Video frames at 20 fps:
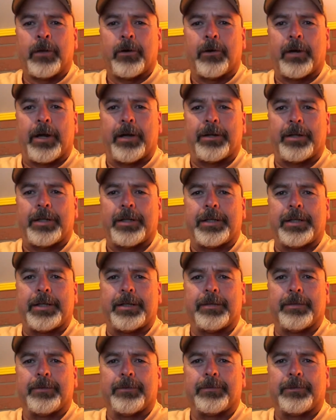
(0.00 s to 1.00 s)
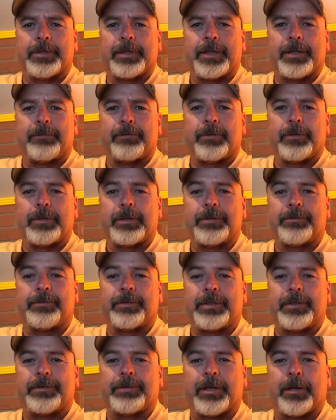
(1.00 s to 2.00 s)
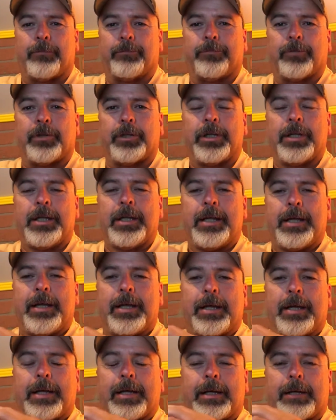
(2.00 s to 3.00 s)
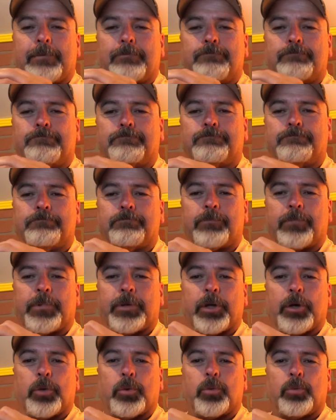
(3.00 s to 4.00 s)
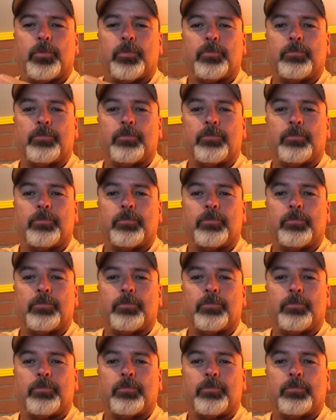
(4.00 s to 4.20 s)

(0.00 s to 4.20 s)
out hunting or whatever, is helpful. So